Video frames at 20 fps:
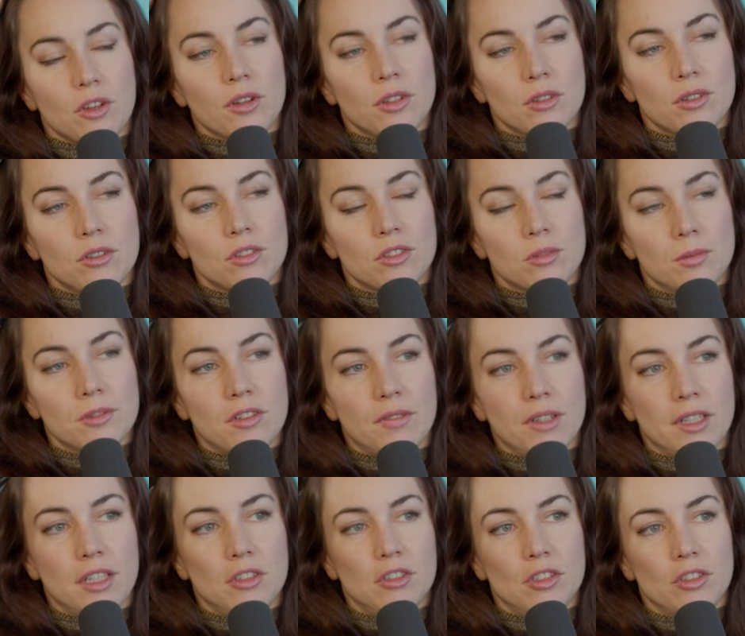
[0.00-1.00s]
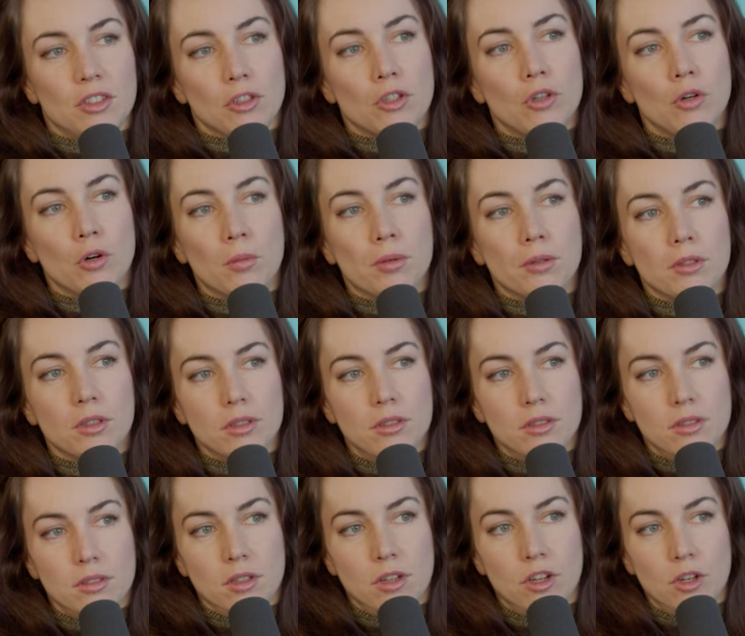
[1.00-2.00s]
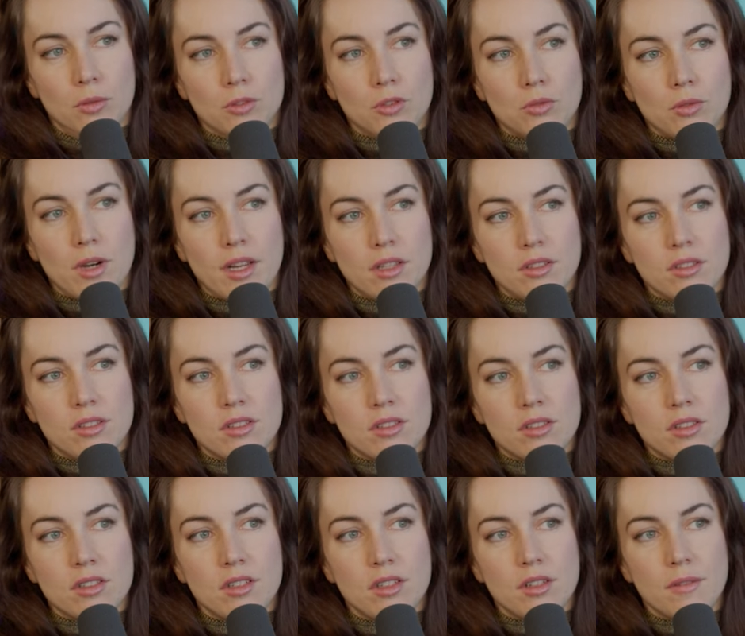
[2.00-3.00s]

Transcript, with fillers: going specifically to the corporate arms race,